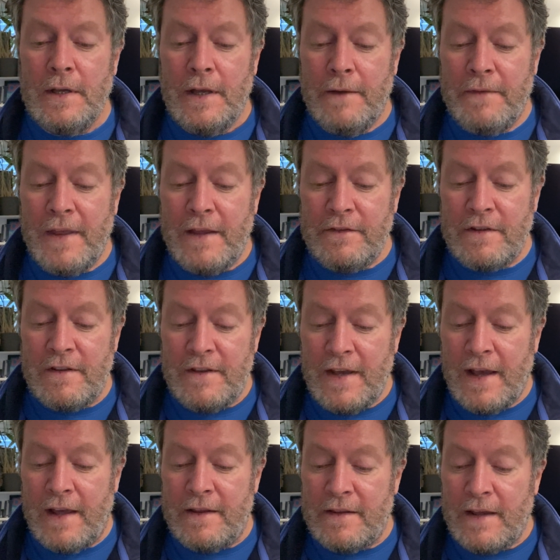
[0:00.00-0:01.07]
If the answer is
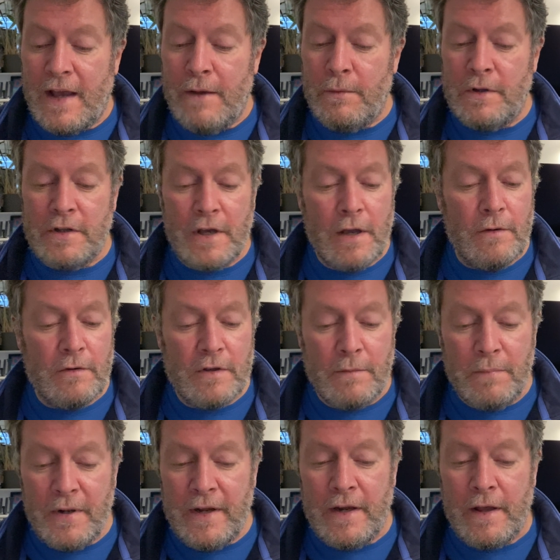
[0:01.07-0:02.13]
yes, I will go
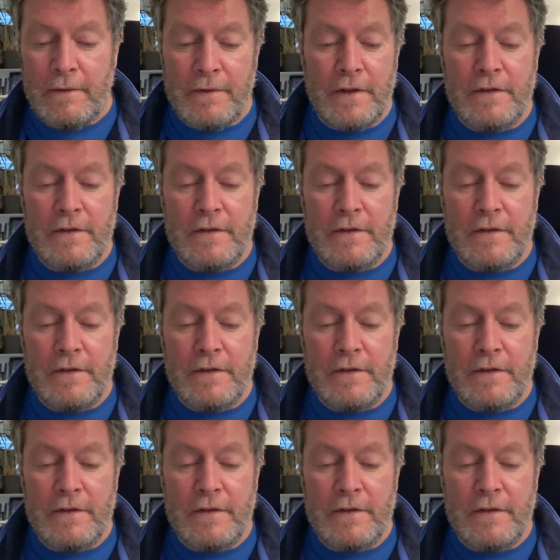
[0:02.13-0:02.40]
completely over